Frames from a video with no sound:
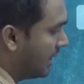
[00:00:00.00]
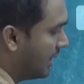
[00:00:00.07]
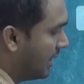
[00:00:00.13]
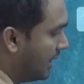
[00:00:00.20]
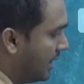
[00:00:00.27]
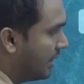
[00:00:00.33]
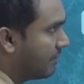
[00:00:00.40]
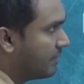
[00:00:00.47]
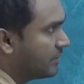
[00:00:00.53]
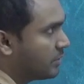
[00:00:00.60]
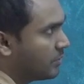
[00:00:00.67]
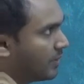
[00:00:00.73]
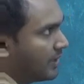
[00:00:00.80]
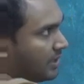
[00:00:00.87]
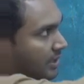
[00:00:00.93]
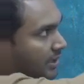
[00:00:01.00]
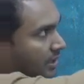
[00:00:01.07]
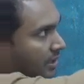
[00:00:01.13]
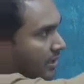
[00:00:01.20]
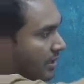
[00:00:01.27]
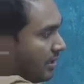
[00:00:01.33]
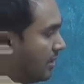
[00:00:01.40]
equals to what?
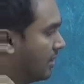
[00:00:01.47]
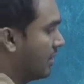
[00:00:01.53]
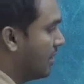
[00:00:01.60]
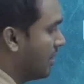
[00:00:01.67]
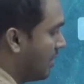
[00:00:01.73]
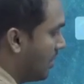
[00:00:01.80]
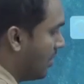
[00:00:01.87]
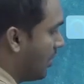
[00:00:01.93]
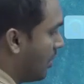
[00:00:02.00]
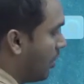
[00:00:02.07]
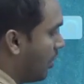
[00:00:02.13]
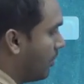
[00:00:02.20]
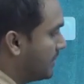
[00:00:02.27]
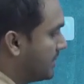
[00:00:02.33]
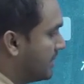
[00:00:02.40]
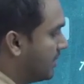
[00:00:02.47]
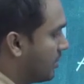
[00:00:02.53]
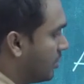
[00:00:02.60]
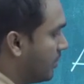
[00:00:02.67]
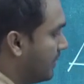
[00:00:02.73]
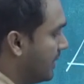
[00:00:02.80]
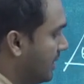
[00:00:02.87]
Opposite
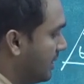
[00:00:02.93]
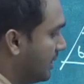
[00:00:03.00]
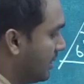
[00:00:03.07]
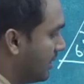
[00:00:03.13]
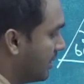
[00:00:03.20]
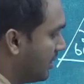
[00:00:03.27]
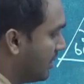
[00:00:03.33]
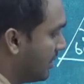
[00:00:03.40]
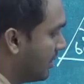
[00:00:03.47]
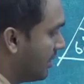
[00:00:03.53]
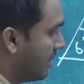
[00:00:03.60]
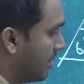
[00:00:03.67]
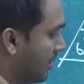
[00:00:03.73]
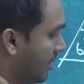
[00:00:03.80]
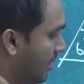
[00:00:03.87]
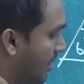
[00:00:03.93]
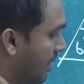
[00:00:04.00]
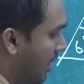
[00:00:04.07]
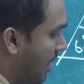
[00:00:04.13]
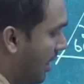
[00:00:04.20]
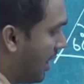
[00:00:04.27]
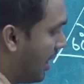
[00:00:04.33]
over
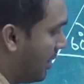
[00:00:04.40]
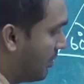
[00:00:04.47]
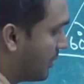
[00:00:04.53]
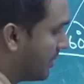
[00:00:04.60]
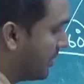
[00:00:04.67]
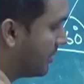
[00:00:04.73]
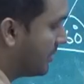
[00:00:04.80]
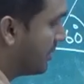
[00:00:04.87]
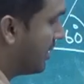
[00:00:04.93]
hypotenuse. Now